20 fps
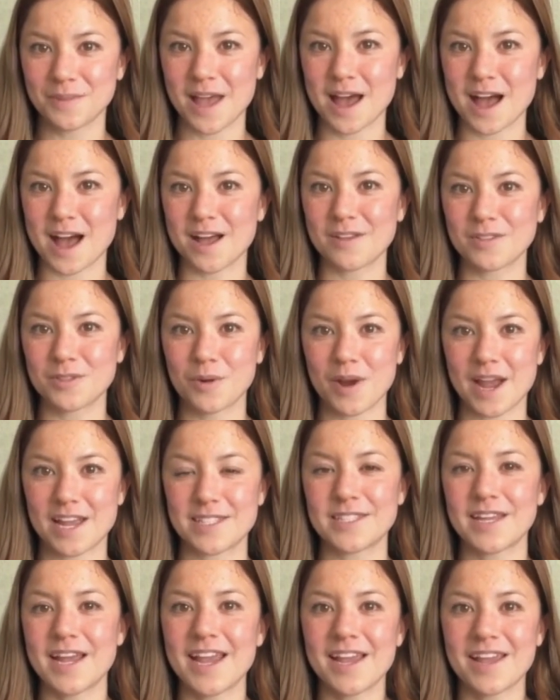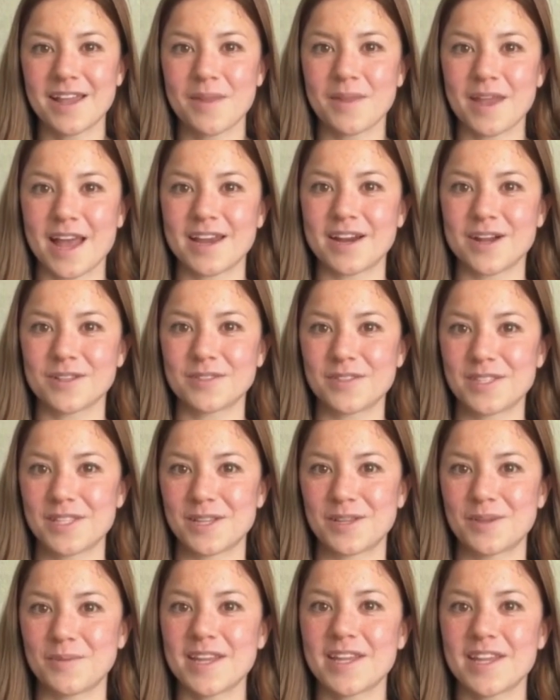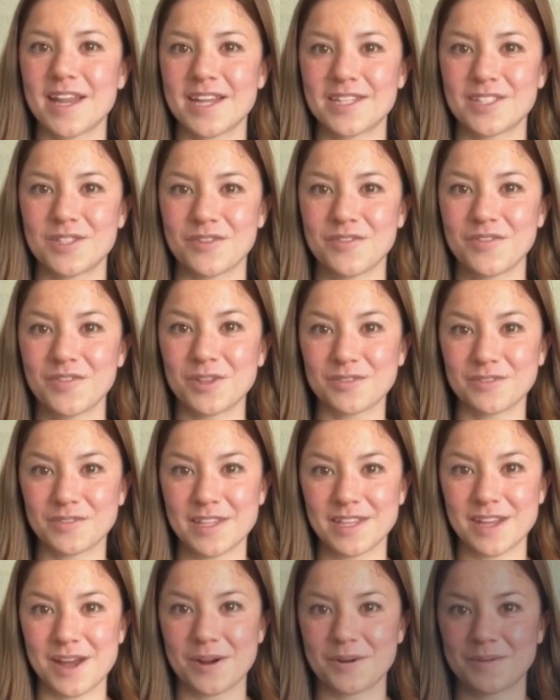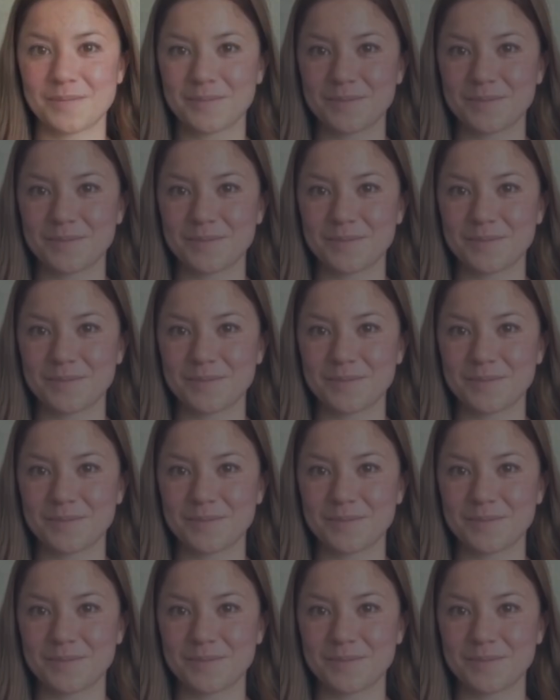Have a great day, and I'll see you in the next review video.